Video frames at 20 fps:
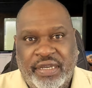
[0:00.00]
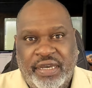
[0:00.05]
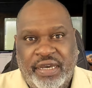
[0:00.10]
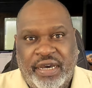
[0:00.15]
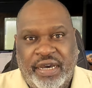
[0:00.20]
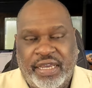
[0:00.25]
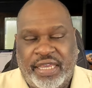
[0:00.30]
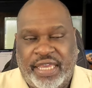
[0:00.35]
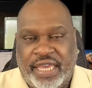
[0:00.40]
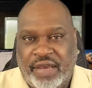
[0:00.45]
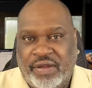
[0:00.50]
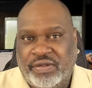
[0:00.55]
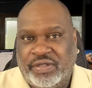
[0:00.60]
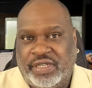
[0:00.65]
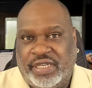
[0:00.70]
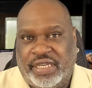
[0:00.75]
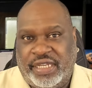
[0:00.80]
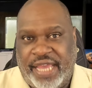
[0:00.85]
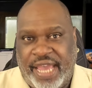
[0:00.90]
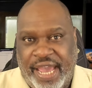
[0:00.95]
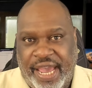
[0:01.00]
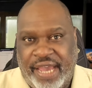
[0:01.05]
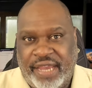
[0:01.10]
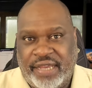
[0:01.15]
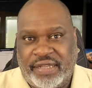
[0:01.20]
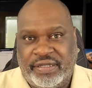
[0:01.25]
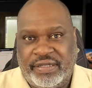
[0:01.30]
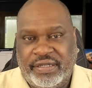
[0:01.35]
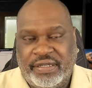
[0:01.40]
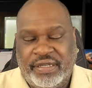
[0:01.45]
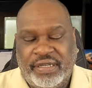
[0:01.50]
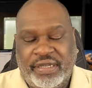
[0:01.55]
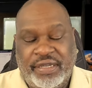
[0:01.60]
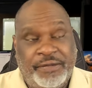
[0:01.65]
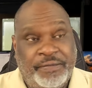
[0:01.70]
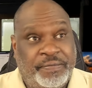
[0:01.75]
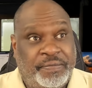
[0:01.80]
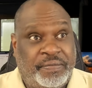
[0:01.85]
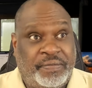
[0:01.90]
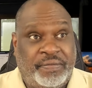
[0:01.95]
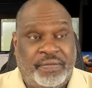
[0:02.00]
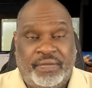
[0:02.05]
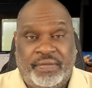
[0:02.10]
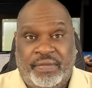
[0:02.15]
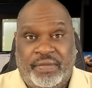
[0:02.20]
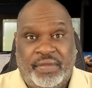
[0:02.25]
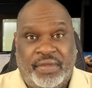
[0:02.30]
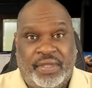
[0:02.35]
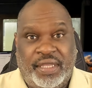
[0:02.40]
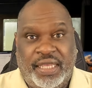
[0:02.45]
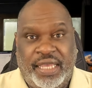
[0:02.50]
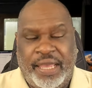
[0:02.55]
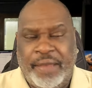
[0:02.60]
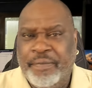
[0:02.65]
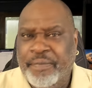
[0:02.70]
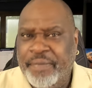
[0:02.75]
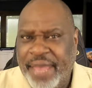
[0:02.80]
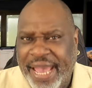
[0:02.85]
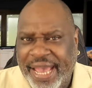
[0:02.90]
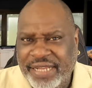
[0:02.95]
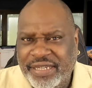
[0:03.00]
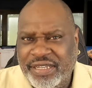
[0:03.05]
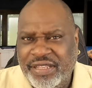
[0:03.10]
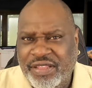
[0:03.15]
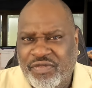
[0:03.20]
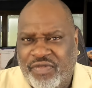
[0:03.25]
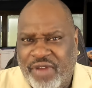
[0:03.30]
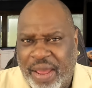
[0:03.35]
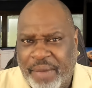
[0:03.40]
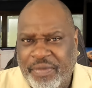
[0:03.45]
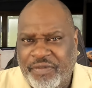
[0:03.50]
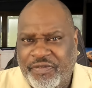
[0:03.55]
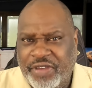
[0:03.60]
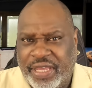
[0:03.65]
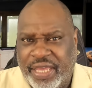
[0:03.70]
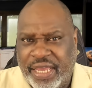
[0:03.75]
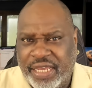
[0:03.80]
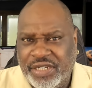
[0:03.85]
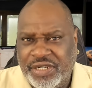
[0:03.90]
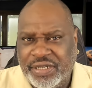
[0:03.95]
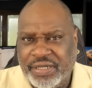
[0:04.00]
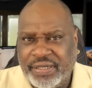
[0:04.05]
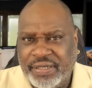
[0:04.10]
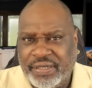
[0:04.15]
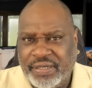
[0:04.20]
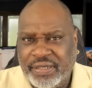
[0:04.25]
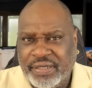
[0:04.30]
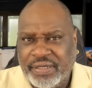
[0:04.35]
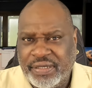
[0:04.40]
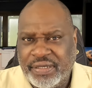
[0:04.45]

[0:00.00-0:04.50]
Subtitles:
accounts get hacked. Imagine the ramifications.